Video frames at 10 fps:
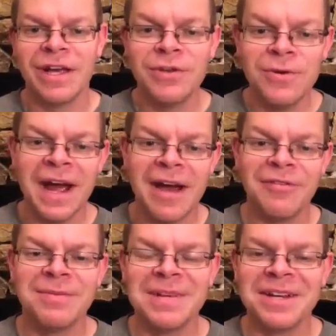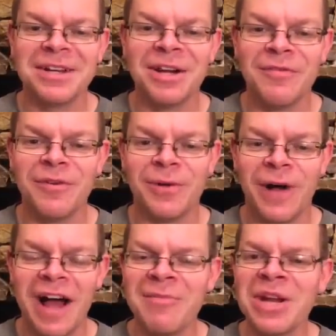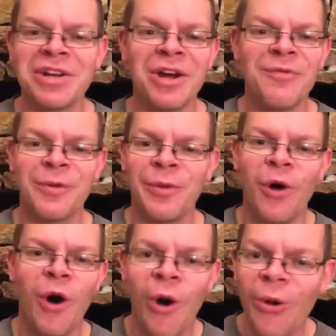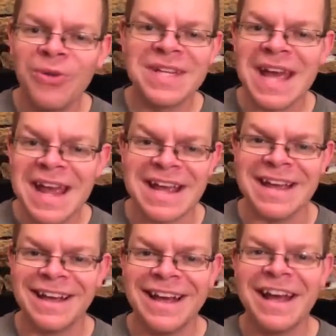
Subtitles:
You have to be uncomfortable. I've been uncomfortable all day.